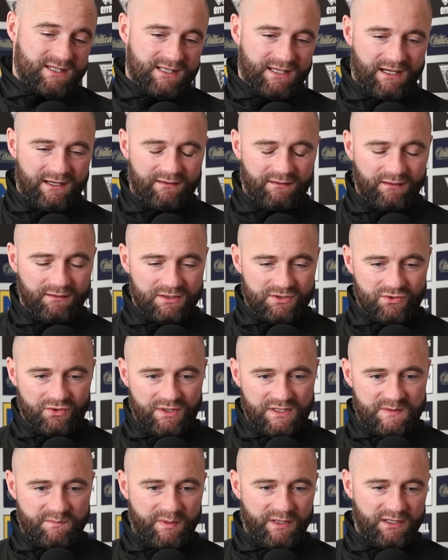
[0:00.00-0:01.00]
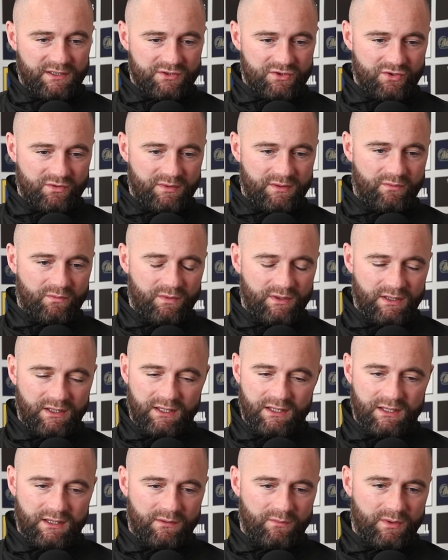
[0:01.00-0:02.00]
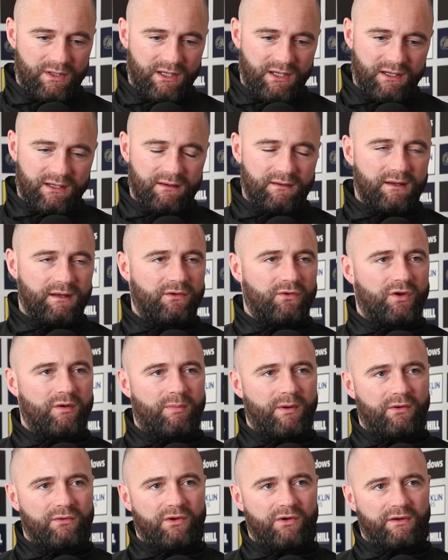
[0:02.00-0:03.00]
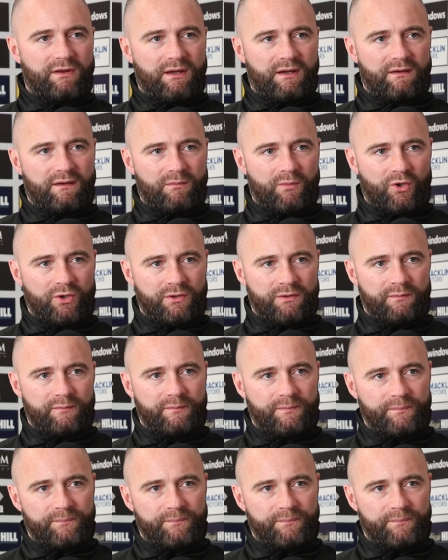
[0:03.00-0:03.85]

standard, so to speak. So we need to continue to build on that tomorrow.